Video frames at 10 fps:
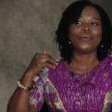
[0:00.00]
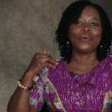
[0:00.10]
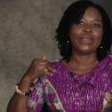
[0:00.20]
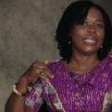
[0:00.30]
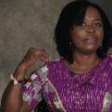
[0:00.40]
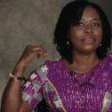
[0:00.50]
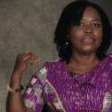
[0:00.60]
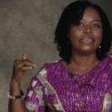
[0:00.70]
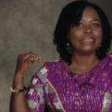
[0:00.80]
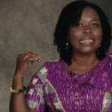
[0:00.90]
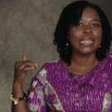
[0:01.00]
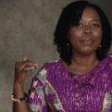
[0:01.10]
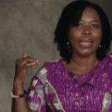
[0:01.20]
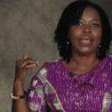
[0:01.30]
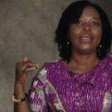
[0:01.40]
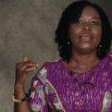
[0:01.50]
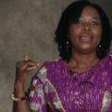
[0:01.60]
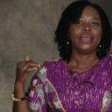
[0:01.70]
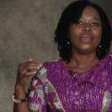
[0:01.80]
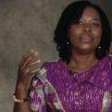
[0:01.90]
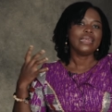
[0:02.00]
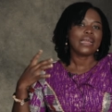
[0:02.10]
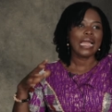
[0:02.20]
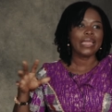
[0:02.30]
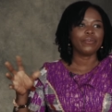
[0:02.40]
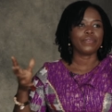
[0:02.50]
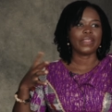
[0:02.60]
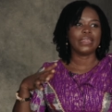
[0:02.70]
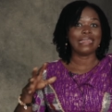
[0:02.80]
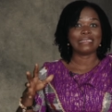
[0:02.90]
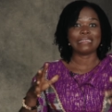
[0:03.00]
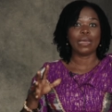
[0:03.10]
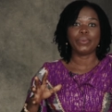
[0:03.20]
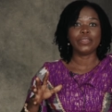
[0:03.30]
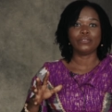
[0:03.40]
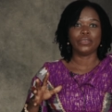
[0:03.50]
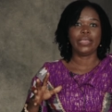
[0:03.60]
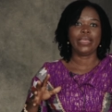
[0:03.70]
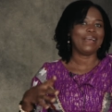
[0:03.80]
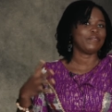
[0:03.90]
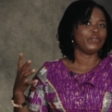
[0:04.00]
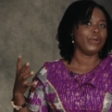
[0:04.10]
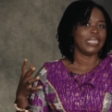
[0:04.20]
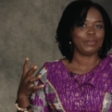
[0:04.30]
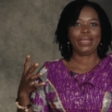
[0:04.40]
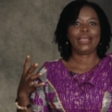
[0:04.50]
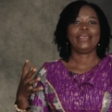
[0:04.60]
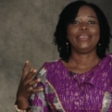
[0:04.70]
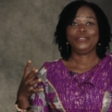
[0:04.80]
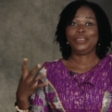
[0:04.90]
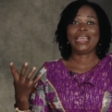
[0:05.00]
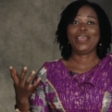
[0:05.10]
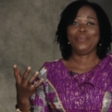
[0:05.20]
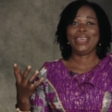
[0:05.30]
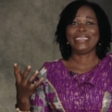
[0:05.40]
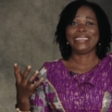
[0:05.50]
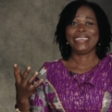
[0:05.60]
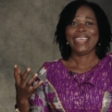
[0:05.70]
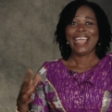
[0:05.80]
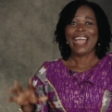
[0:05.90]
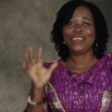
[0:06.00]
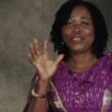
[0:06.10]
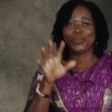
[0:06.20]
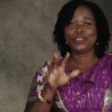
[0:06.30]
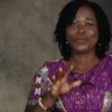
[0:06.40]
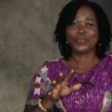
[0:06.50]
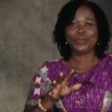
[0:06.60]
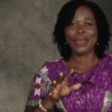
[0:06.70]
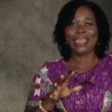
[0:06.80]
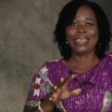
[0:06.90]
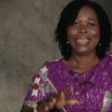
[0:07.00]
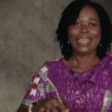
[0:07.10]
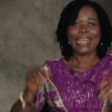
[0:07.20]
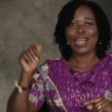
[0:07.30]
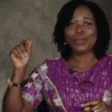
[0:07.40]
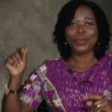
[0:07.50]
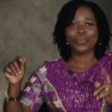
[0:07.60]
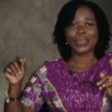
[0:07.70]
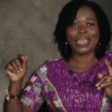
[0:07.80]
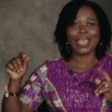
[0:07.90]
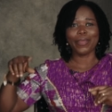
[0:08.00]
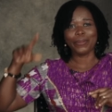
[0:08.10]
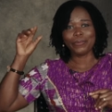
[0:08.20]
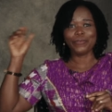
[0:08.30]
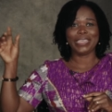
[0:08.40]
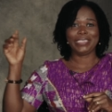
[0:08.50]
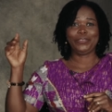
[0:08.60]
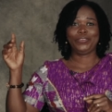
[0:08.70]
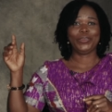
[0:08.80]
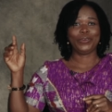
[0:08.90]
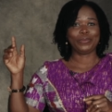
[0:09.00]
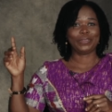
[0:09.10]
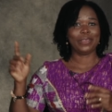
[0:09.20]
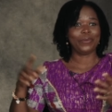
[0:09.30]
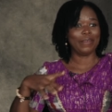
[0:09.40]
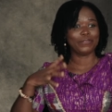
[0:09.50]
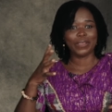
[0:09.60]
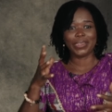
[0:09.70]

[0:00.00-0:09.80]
So we do follow up. When we go, when we read together, we don't leave them like that. We go back for a follow up, check up how he's doing, and then if we need to help them